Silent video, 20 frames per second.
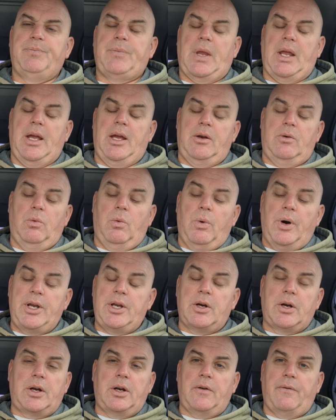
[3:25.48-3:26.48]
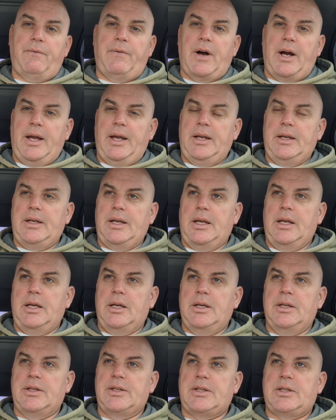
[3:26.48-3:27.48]
And what you're going to find
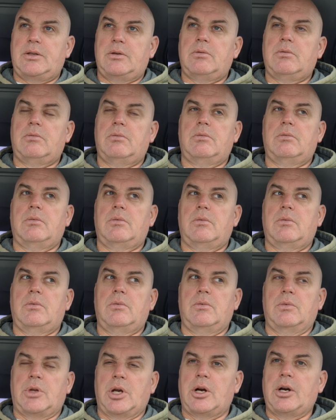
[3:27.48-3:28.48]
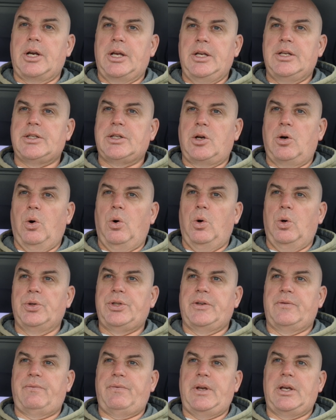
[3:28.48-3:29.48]
is there is
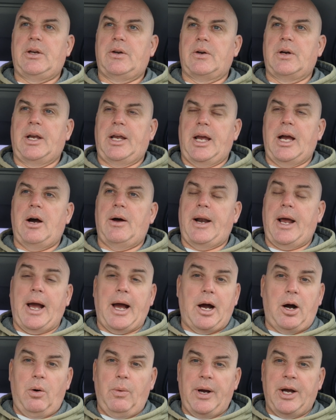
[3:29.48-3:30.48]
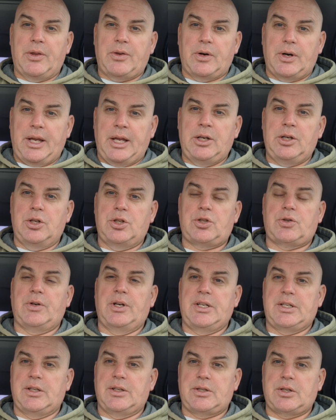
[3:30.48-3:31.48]
gold in figuring out how other
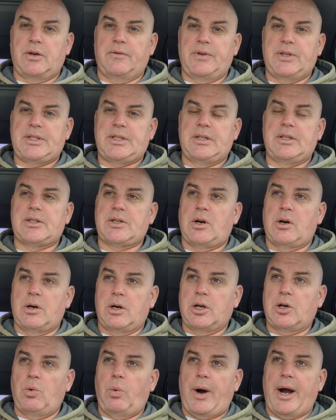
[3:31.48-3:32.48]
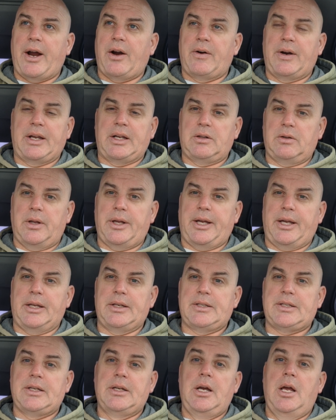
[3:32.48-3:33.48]
industries and services are acquiring
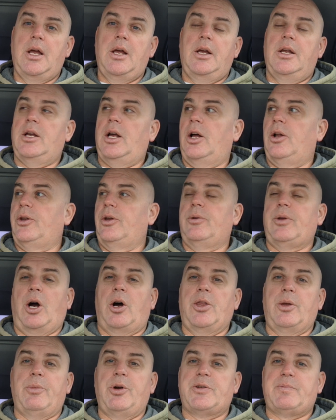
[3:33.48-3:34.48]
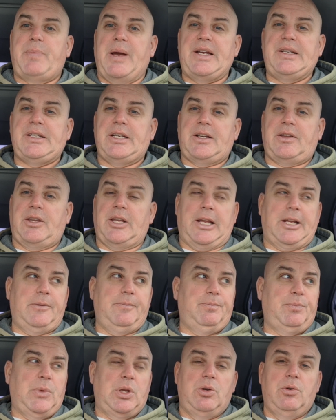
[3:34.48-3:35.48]
clients. On the most basic
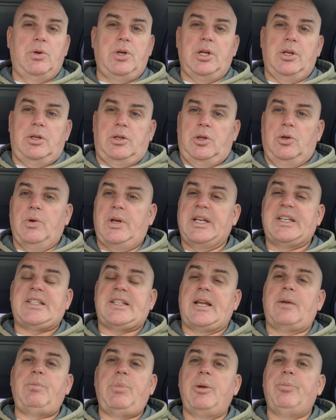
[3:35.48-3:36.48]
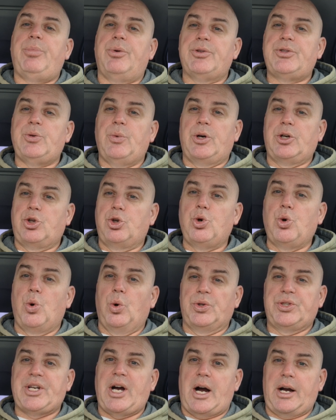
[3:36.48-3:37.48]
thing, you could send people to a
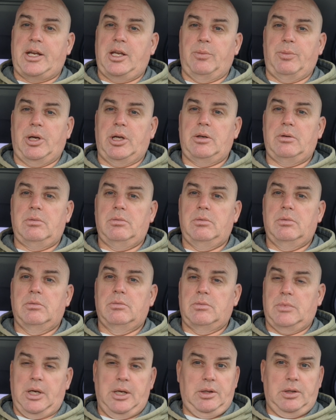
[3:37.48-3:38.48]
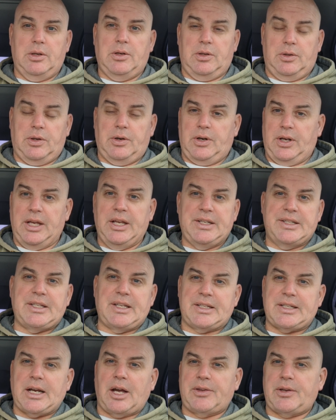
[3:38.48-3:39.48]
Google document, right? There is
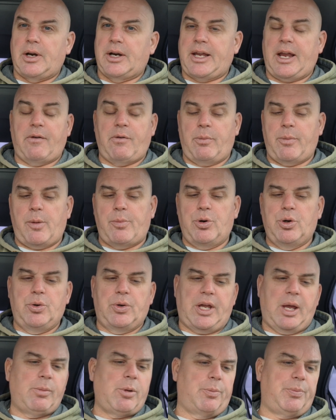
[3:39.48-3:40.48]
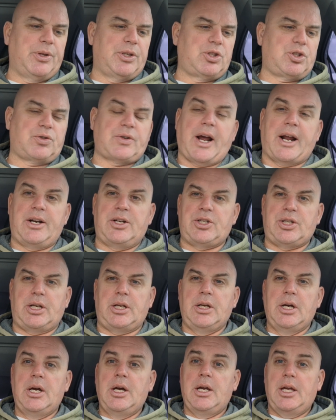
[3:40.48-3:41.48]
this out there. I can't remember who came up with this
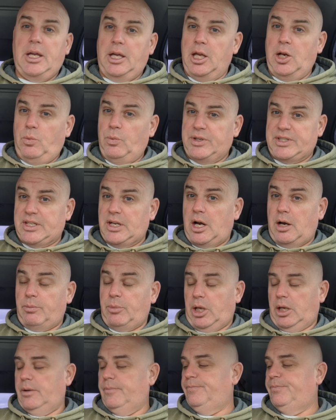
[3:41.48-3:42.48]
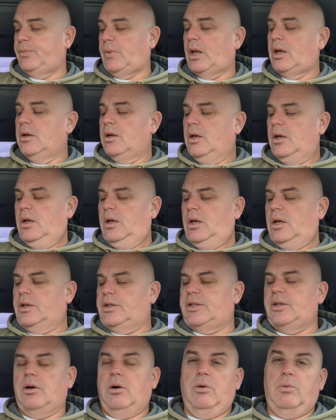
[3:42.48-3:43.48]
strategy. It was not me. And
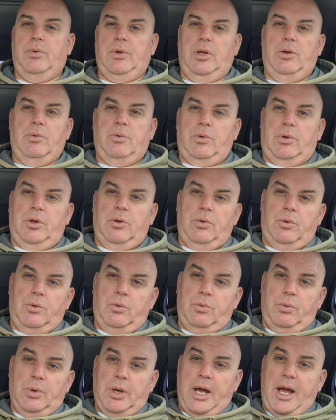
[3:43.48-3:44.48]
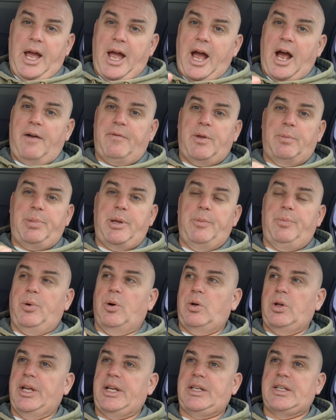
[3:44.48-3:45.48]
so you have the people
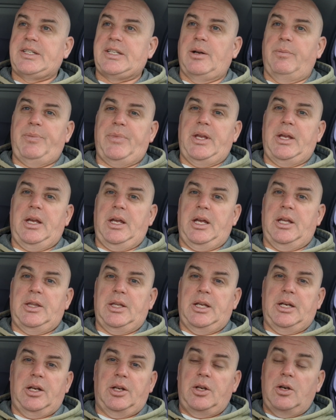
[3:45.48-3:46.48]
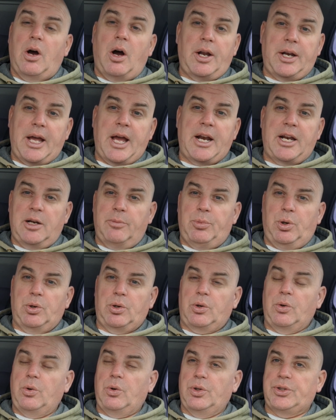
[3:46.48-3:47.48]
click to something and then a non-editable
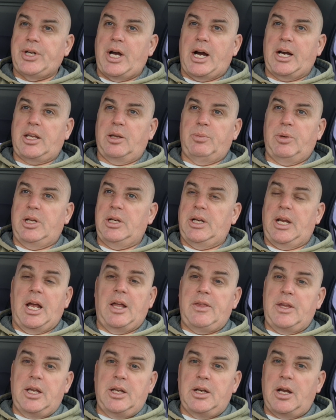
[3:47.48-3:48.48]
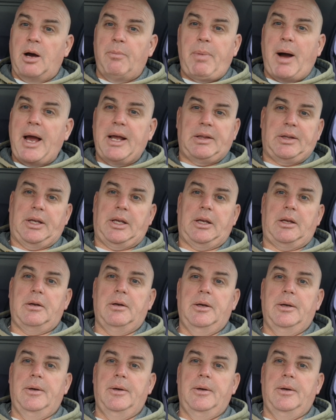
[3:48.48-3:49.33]
Google document and then a buy link.